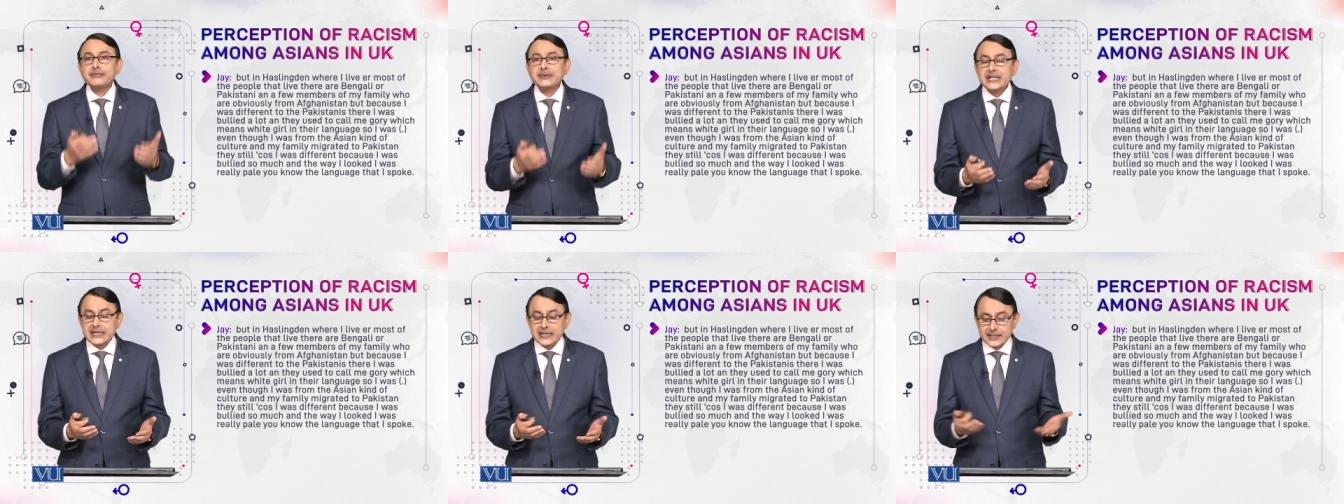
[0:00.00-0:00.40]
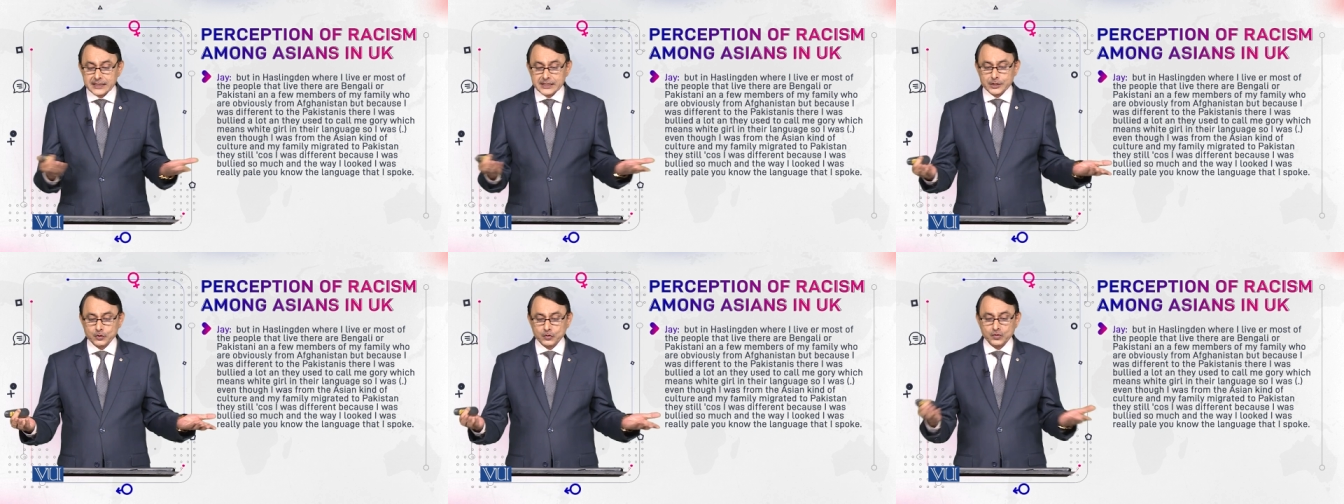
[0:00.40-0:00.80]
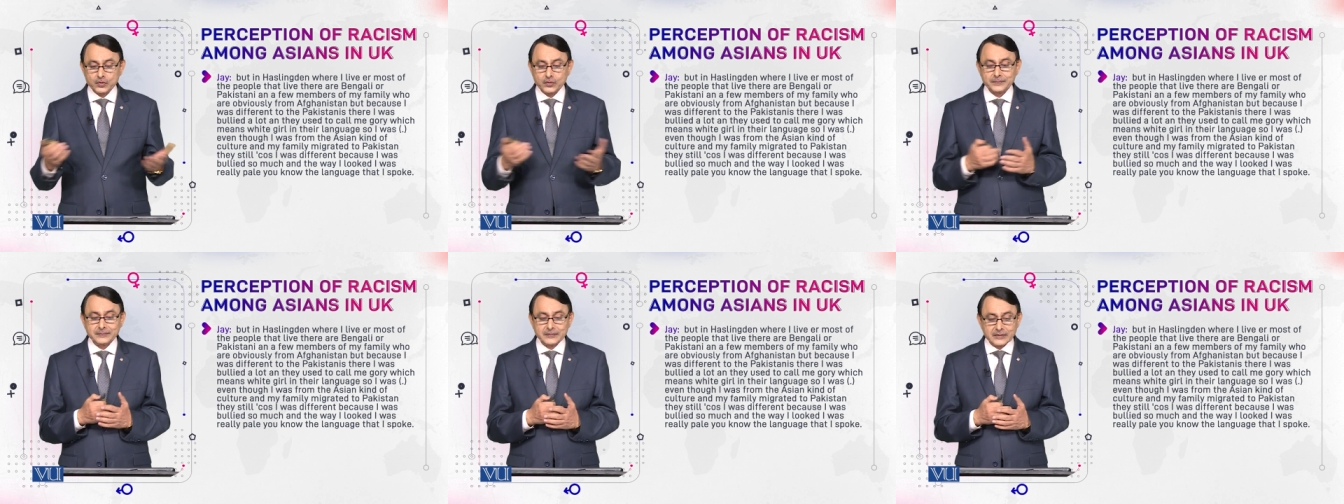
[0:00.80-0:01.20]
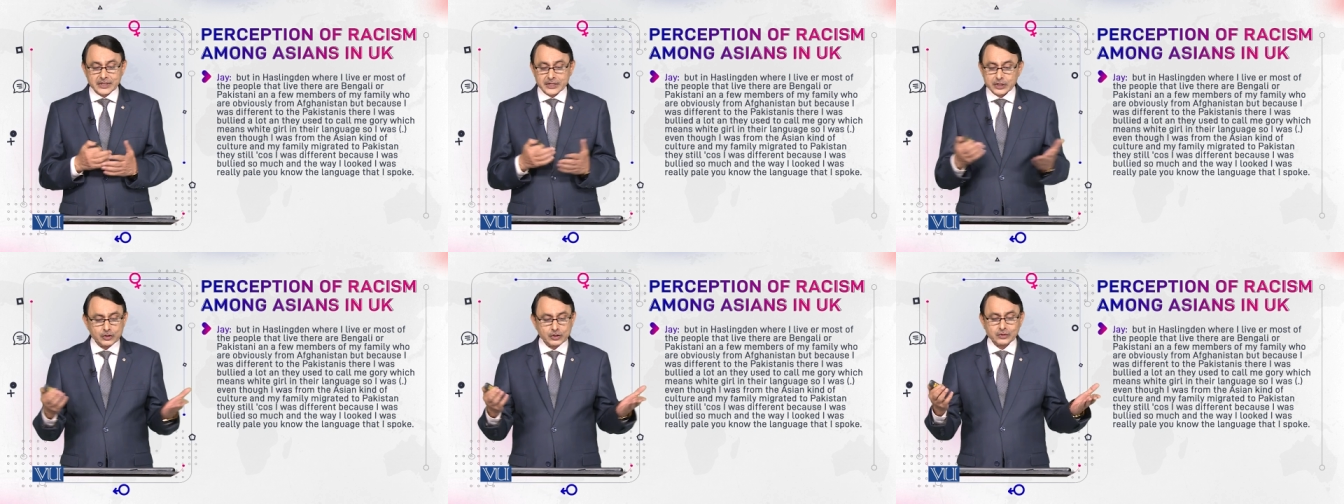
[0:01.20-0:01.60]
pale you,
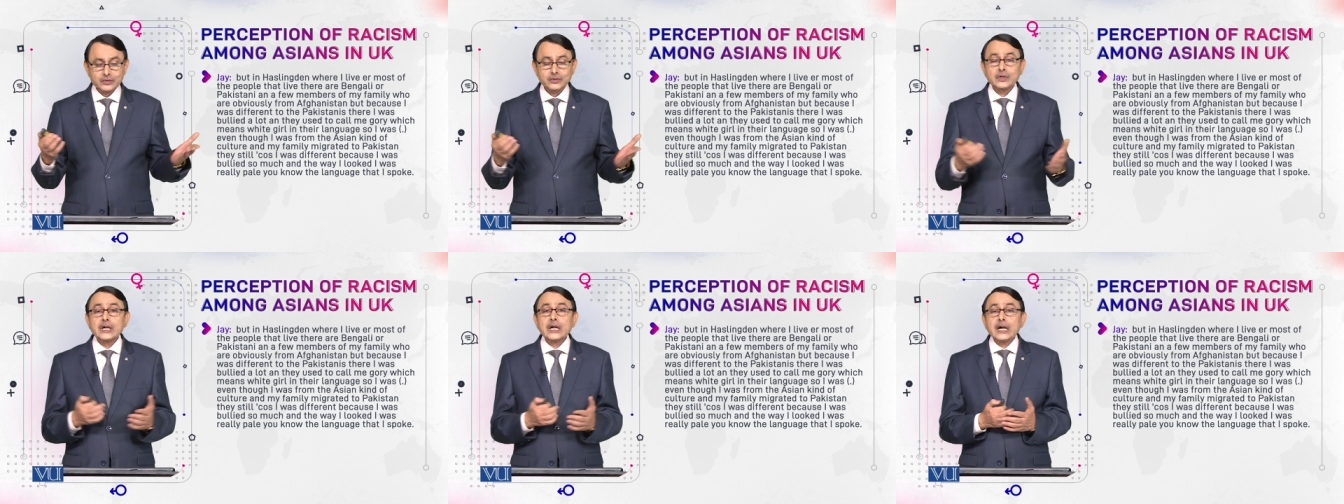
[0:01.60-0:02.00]
you know,